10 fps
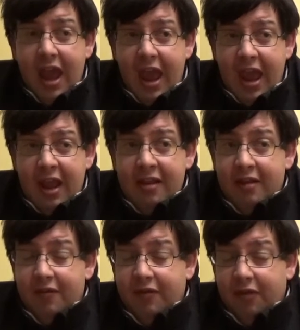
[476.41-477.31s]

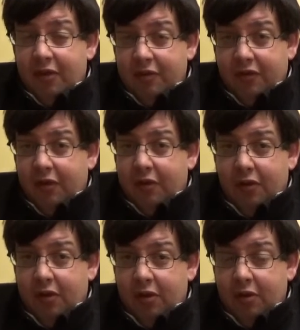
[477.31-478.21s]
And for
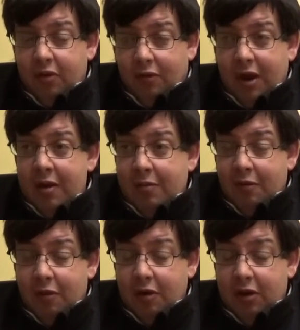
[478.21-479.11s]

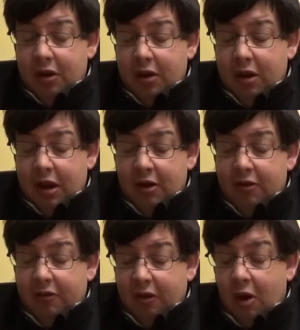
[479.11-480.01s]
the
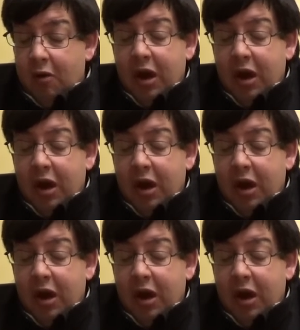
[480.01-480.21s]
years going